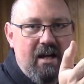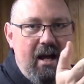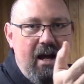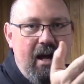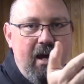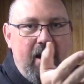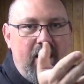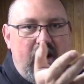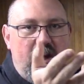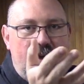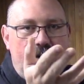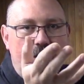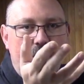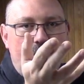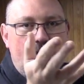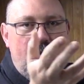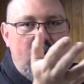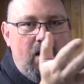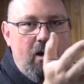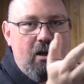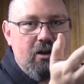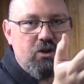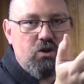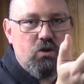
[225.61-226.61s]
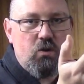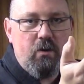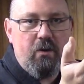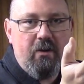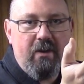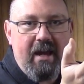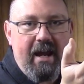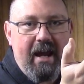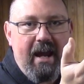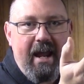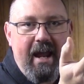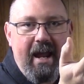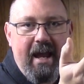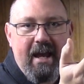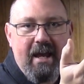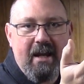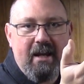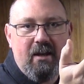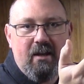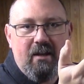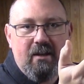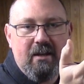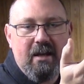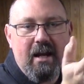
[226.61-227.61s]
I contour that hand,